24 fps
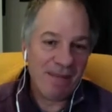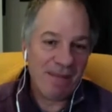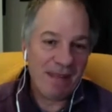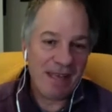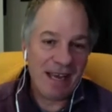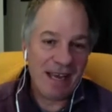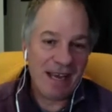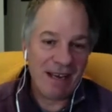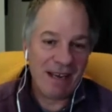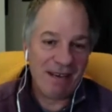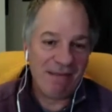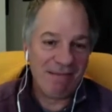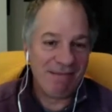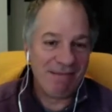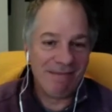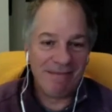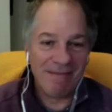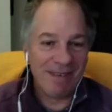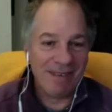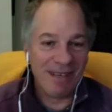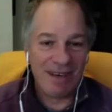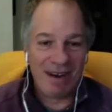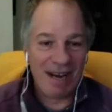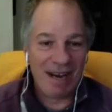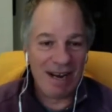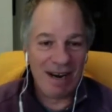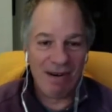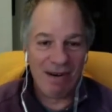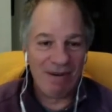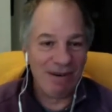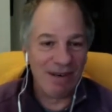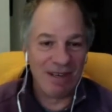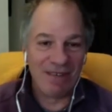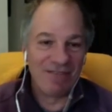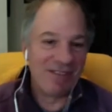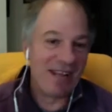And,
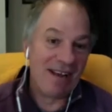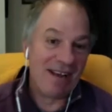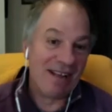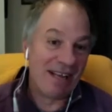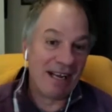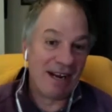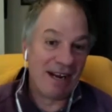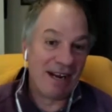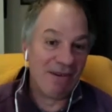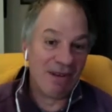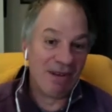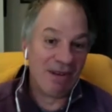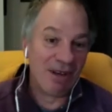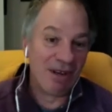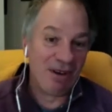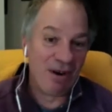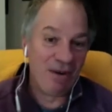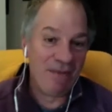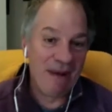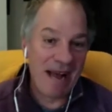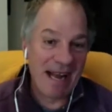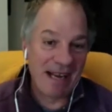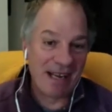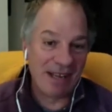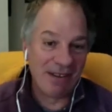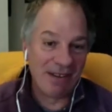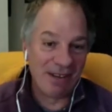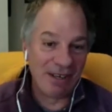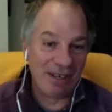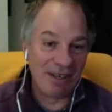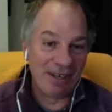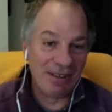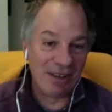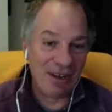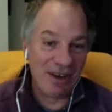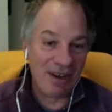it's not like I really go back and look
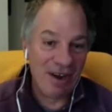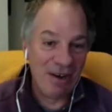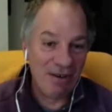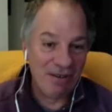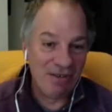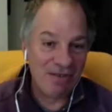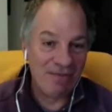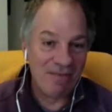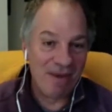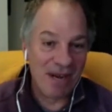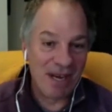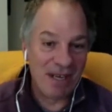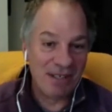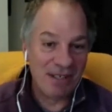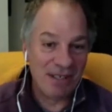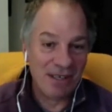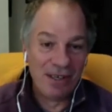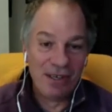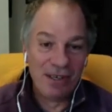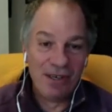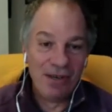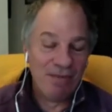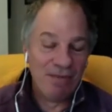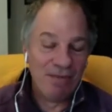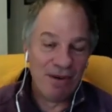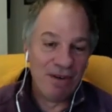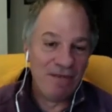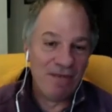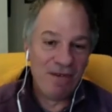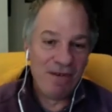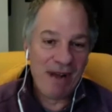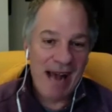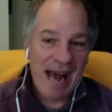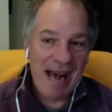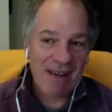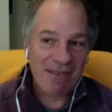at the notes much, but if
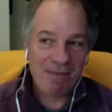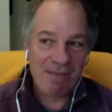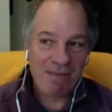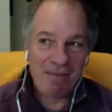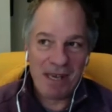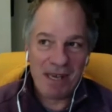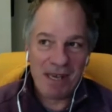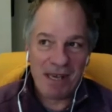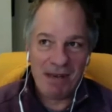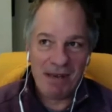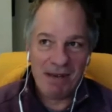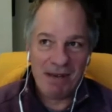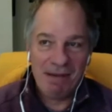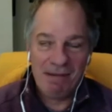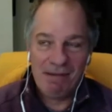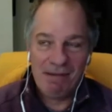you ask me,